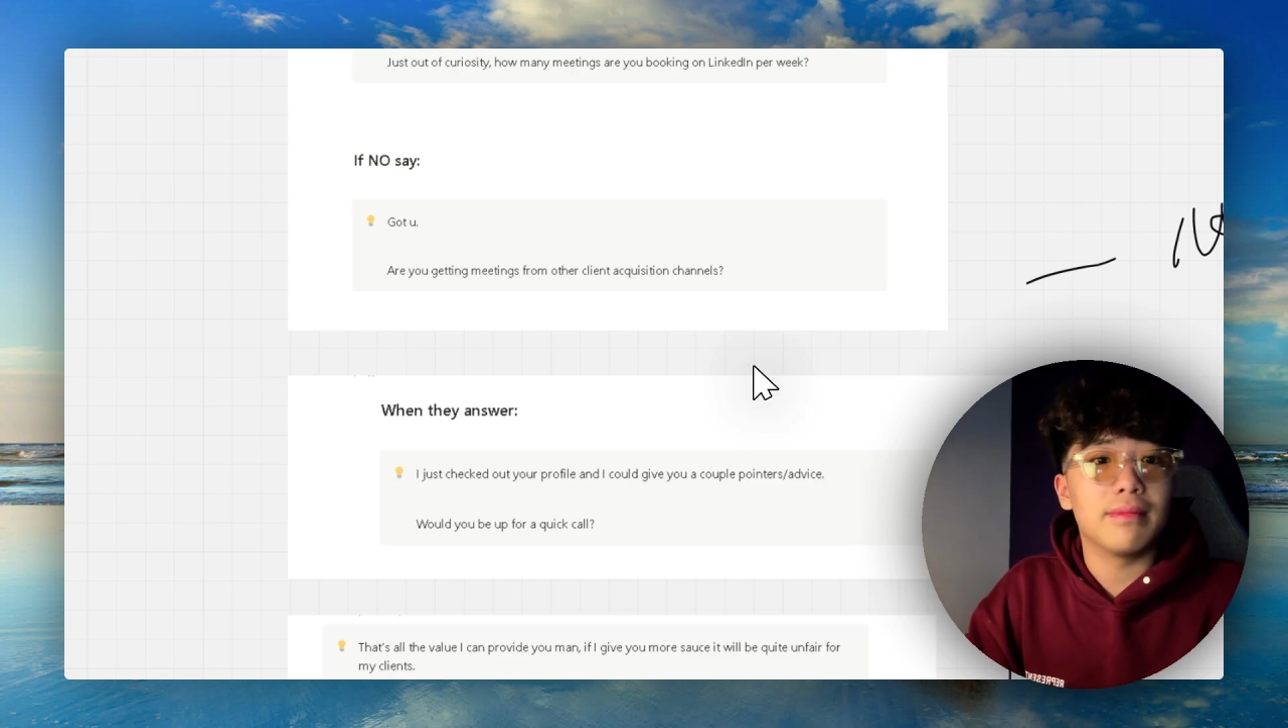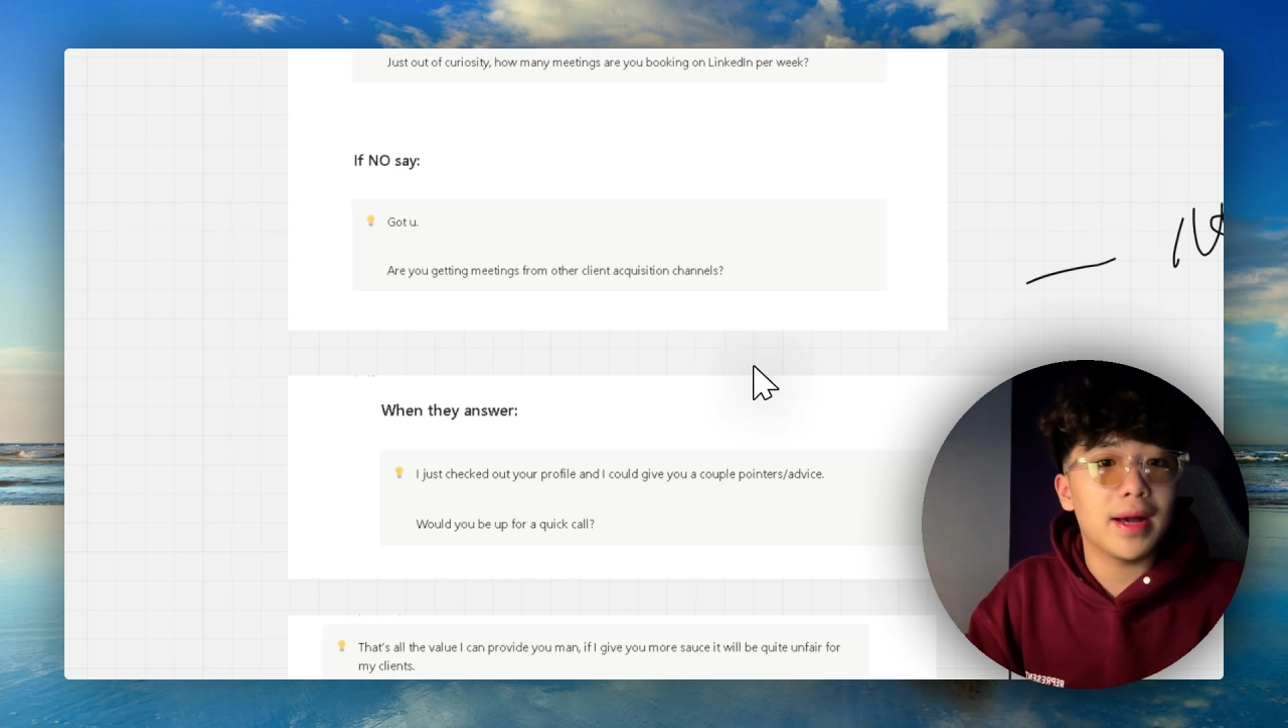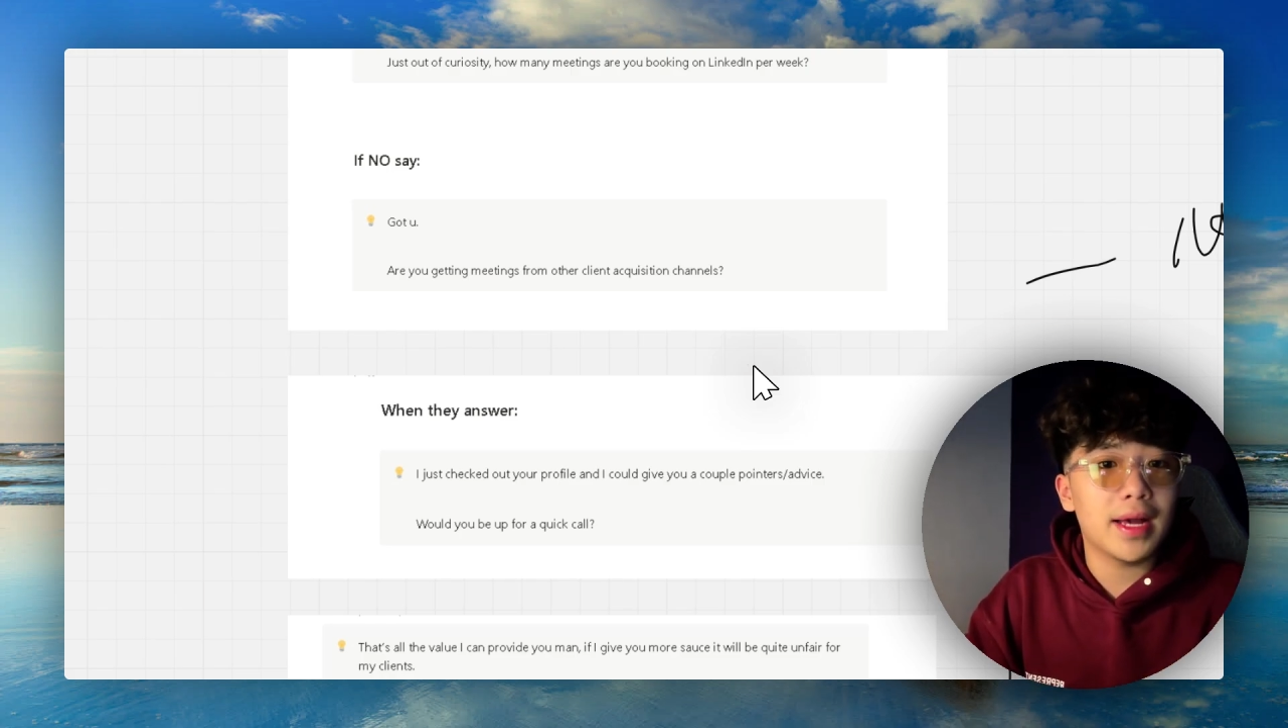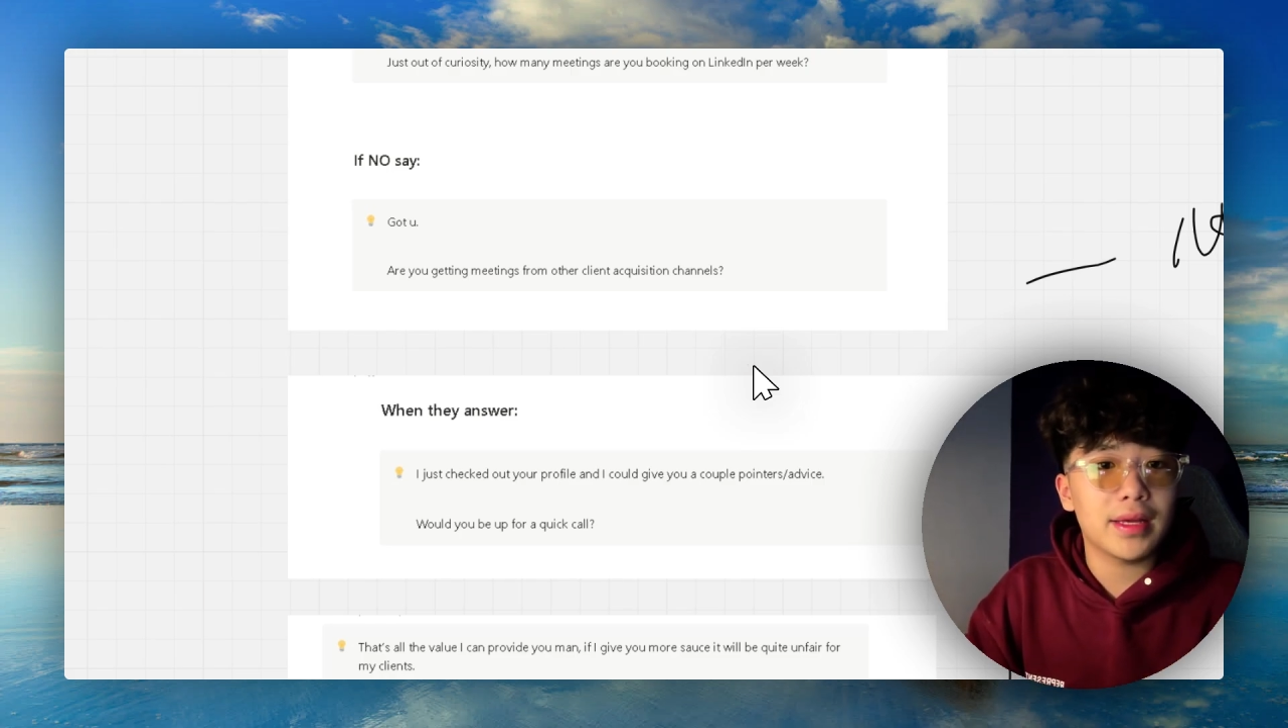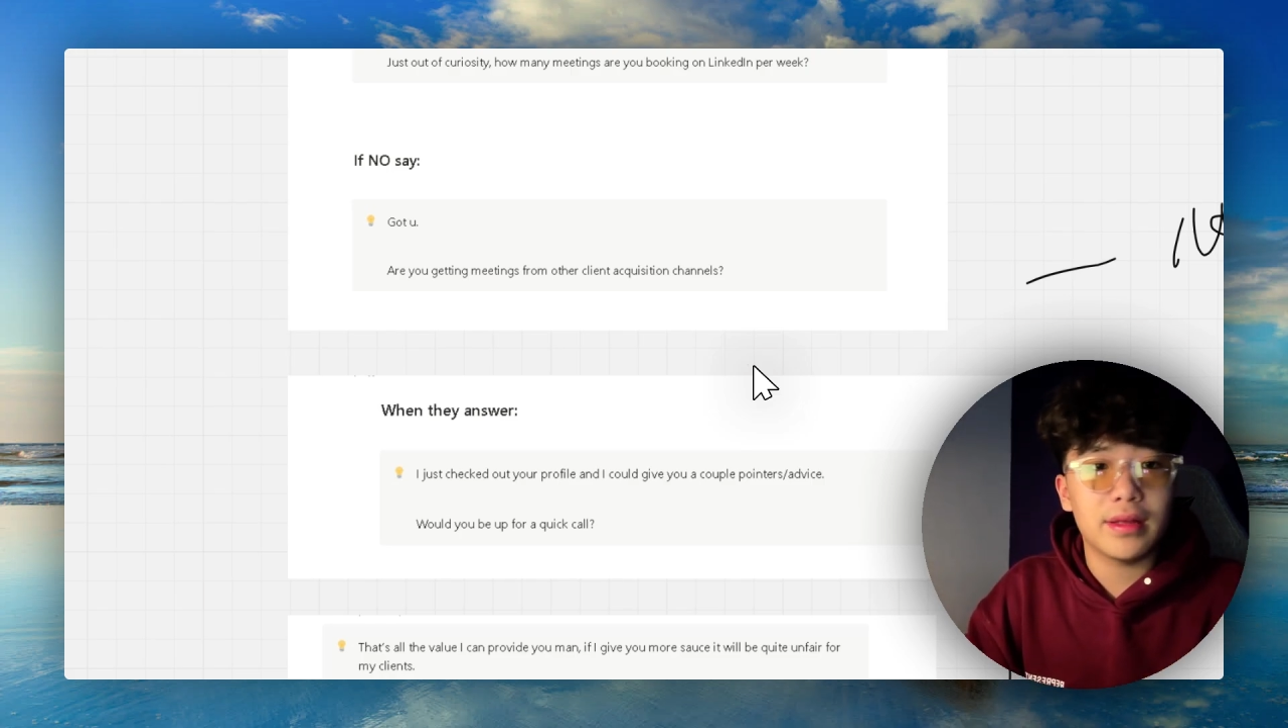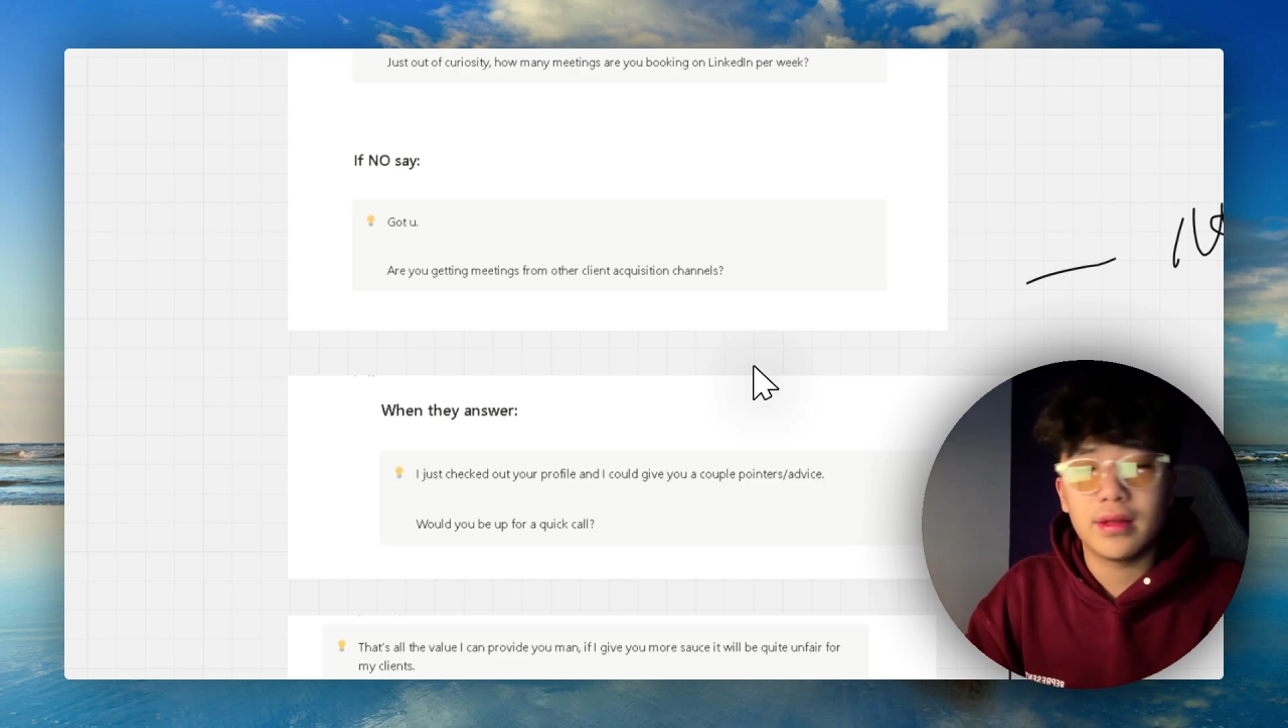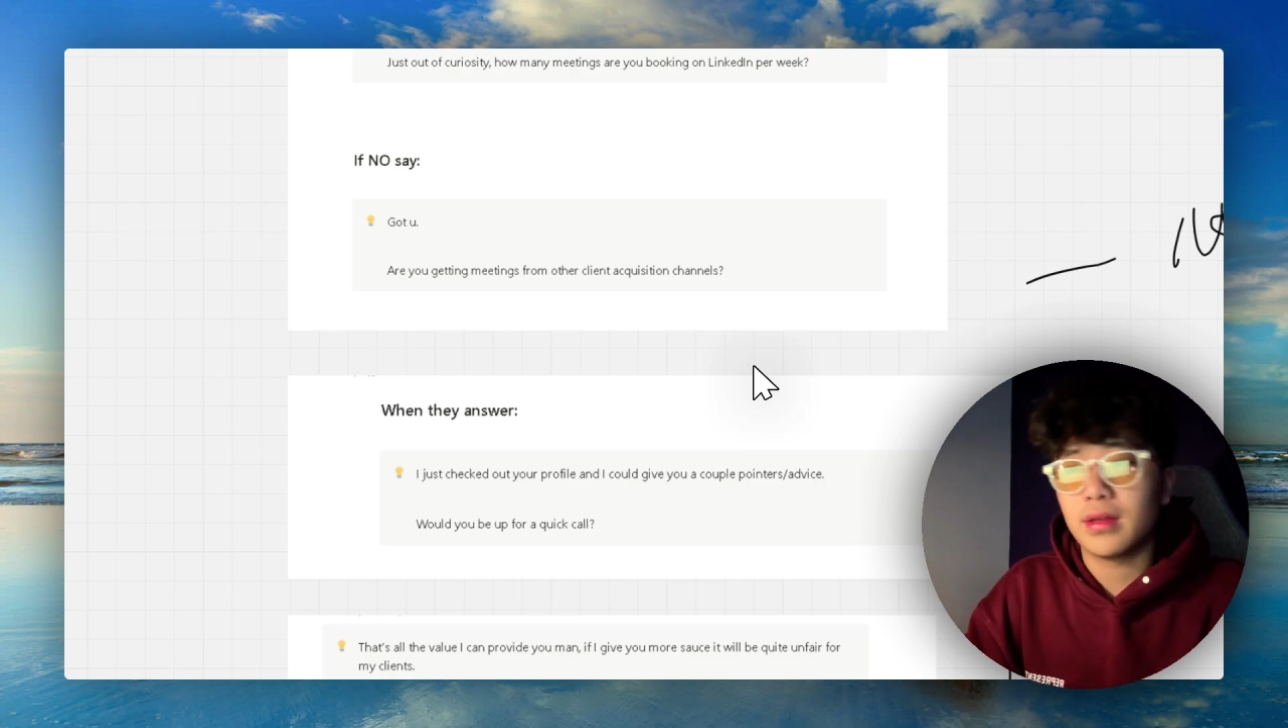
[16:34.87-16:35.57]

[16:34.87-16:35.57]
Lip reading: back,